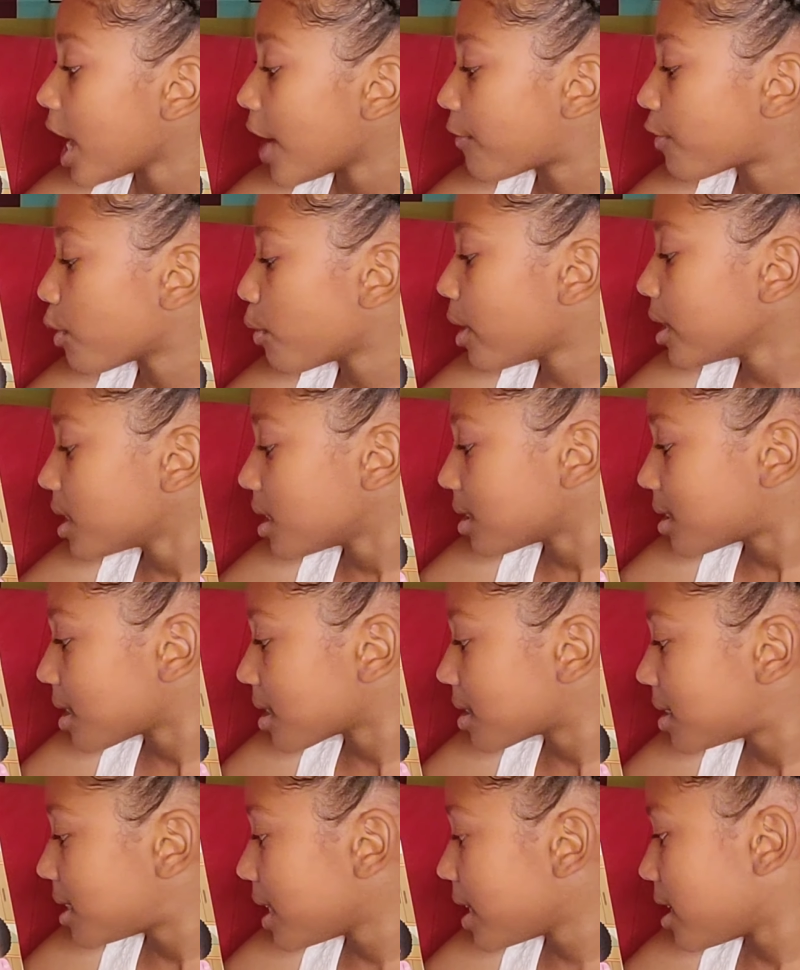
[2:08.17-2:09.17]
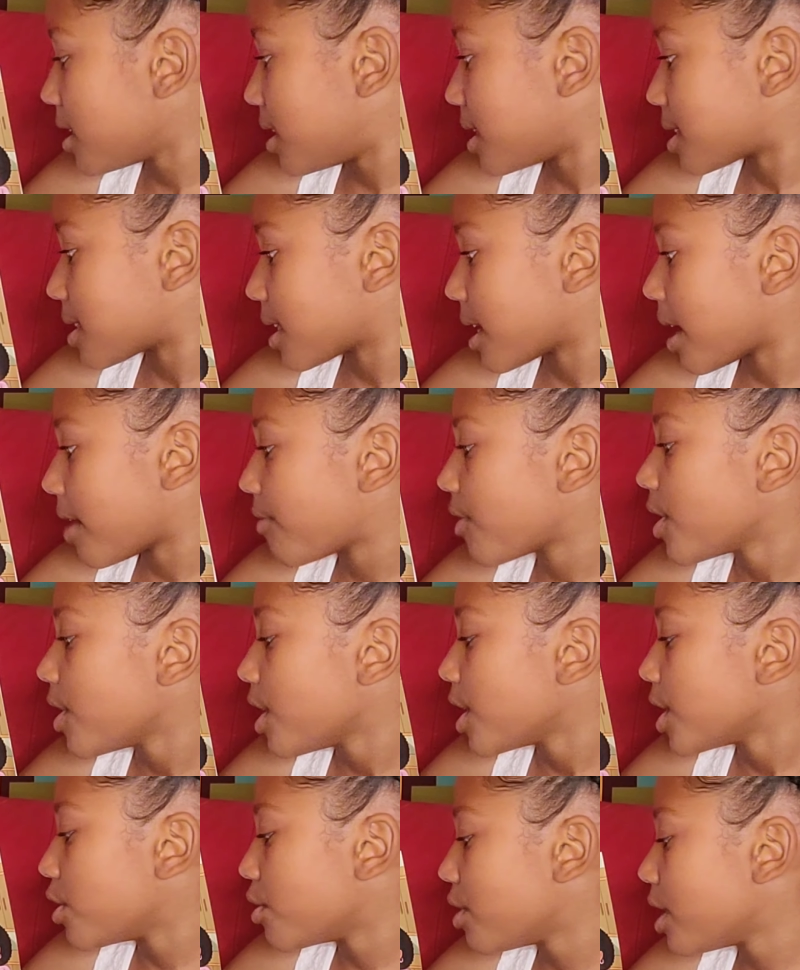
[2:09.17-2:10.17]
If you want to succeed in this life,
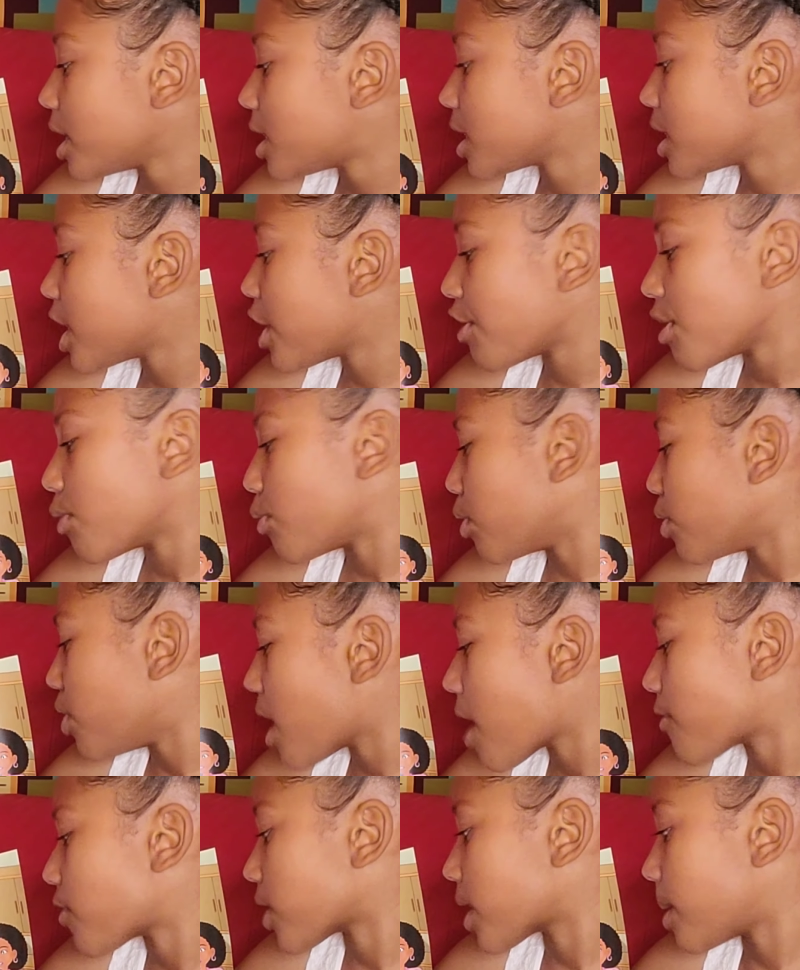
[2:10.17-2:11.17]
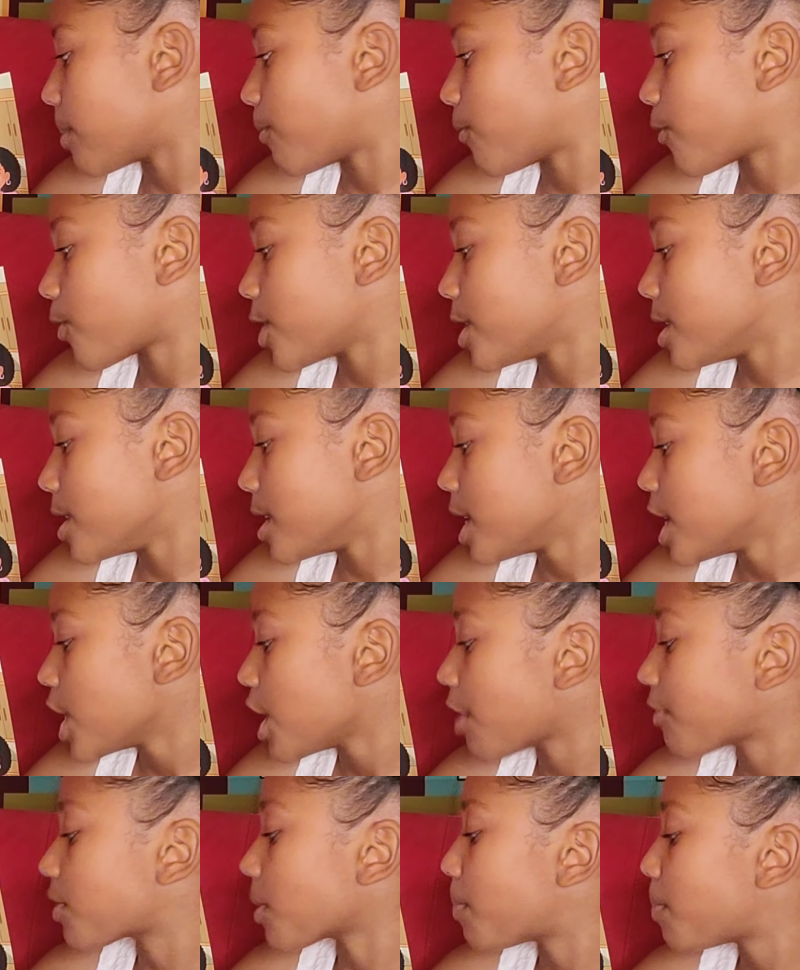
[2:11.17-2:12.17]
you need to know it will never come free.
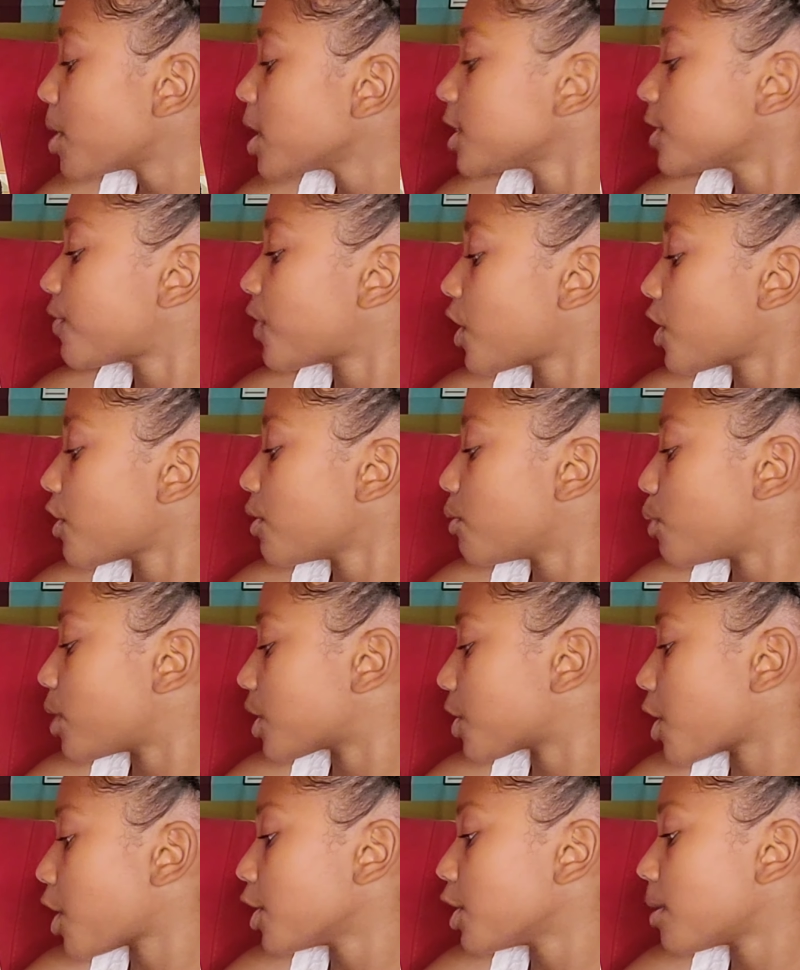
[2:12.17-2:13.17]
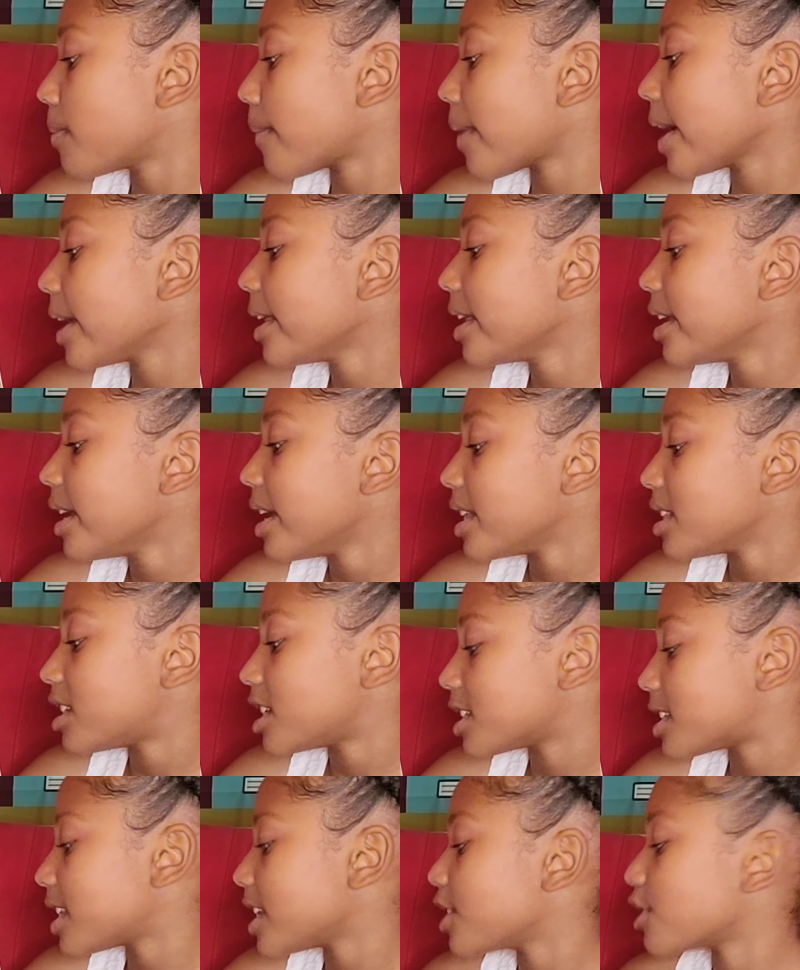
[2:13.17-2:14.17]
You have to push forward with all your might
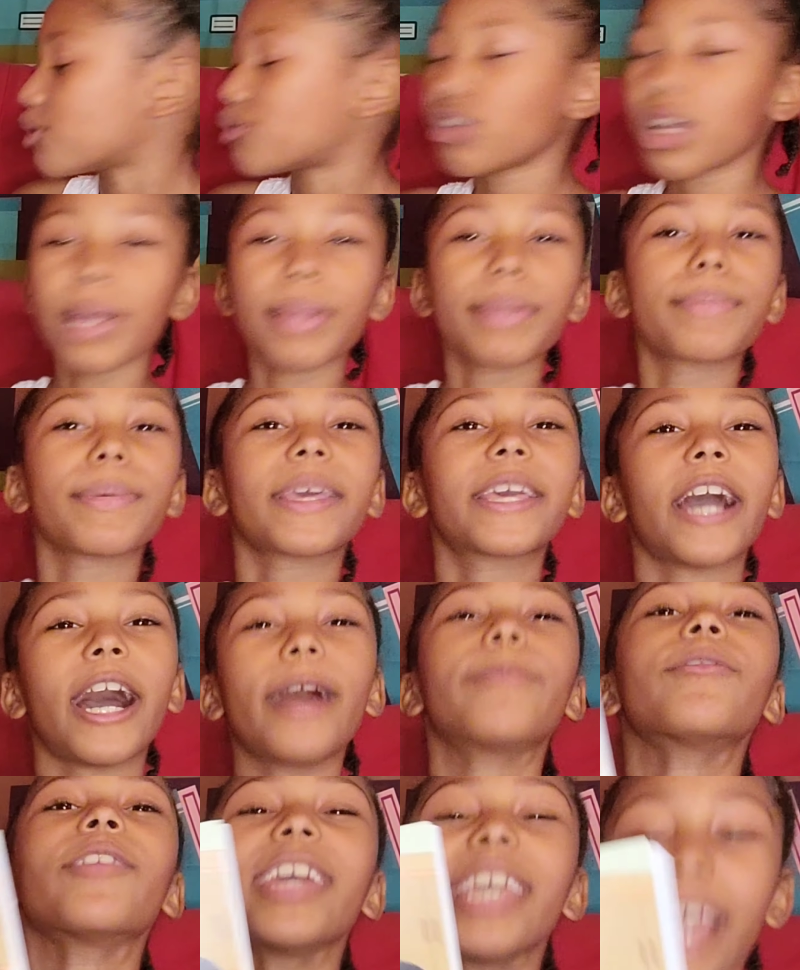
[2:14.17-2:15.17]
to see your dreams become